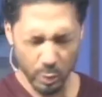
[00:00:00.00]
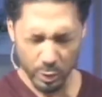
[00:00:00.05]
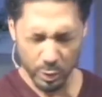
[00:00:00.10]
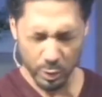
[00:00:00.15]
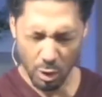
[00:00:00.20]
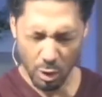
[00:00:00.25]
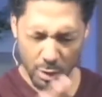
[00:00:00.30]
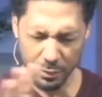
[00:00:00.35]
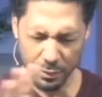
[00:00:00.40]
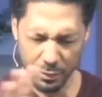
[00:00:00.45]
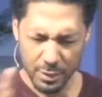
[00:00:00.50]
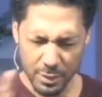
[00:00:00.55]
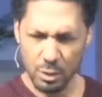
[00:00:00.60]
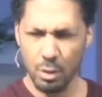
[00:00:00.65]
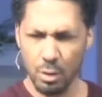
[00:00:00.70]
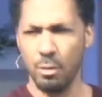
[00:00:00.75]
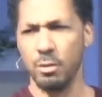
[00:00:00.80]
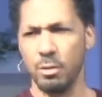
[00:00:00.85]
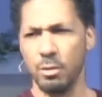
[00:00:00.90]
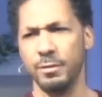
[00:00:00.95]
with all of this
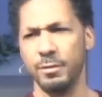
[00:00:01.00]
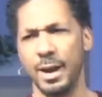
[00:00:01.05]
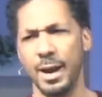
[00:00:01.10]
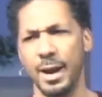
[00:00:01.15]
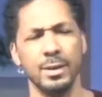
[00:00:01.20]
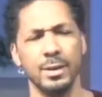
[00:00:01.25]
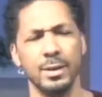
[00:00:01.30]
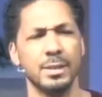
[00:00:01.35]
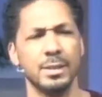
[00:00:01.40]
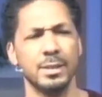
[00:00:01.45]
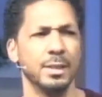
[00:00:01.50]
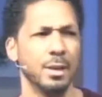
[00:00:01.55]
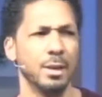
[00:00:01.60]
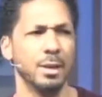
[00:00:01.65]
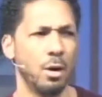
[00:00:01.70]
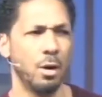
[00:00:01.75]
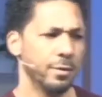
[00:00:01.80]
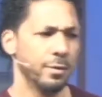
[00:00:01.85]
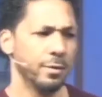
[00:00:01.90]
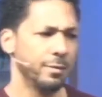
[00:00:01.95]
coronavirus and
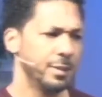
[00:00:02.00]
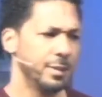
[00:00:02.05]
all of